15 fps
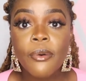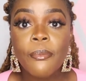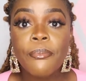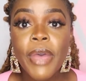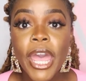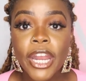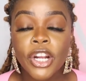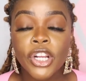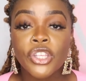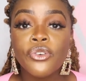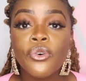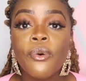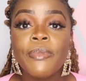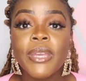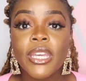the better
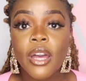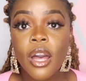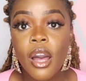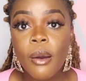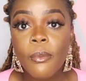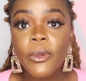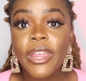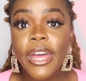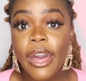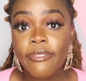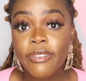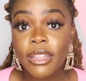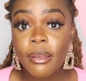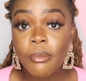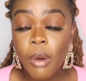you'll become with
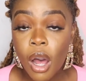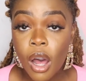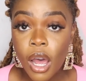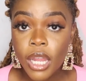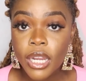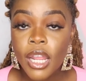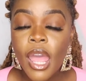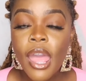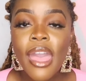having them on.